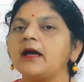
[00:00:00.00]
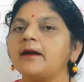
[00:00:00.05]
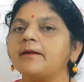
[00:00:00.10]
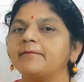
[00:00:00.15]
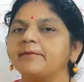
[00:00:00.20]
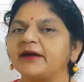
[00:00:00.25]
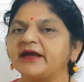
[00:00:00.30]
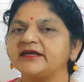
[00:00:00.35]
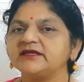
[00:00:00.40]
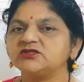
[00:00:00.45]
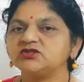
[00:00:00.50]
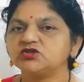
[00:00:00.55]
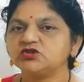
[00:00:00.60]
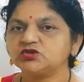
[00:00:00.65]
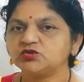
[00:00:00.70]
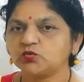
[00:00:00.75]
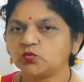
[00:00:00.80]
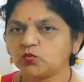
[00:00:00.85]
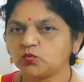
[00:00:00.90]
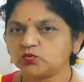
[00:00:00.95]
by
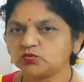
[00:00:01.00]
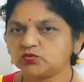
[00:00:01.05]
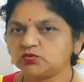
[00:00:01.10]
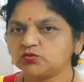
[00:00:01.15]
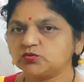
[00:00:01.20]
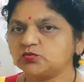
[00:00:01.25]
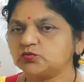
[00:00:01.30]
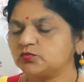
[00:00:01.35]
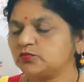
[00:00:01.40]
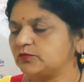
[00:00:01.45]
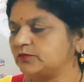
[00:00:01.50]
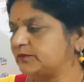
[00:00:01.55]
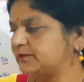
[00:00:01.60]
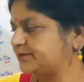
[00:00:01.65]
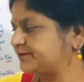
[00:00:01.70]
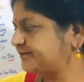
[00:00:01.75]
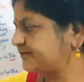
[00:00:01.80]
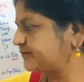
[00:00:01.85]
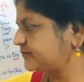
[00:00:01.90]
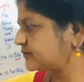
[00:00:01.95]
TO2.
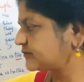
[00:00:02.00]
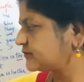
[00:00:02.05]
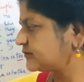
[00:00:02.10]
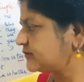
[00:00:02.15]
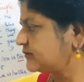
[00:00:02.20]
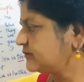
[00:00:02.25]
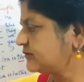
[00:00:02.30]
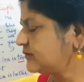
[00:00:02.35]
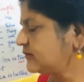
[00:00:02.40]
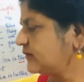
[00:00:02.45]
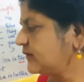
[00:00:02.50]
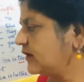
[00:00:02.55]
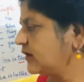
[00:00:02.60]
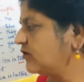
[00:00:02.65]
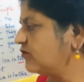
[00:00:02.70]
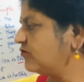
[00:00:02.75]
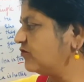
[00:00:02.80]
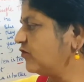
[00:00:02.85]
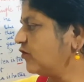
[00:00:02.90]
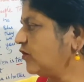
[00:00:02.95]
Rule
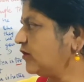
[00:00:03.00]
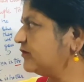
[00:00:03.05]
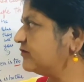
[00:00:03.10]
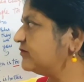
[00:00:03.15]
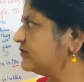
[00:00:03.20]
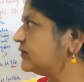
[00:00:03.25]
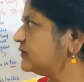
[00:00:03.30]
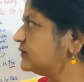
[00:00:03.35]
number 5.